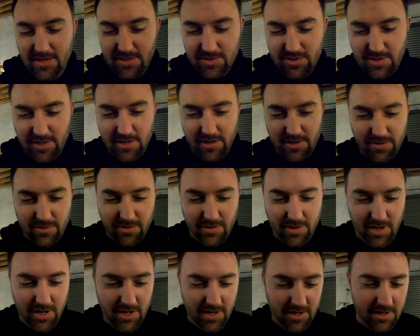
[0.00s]
So,
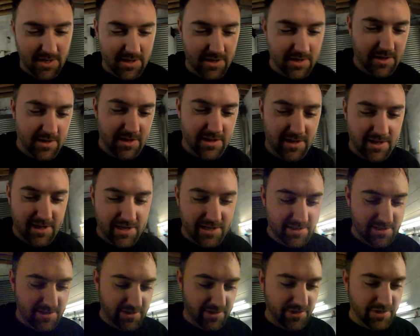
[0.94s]

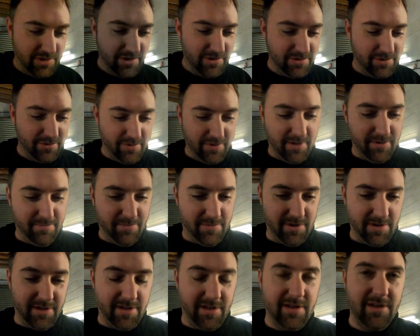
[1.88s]
as I showed you in
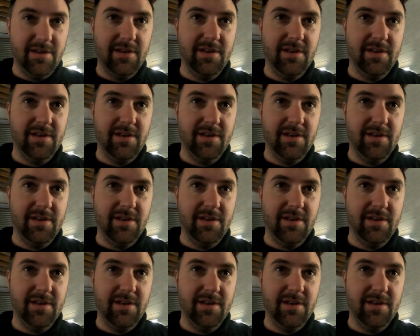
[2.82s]
my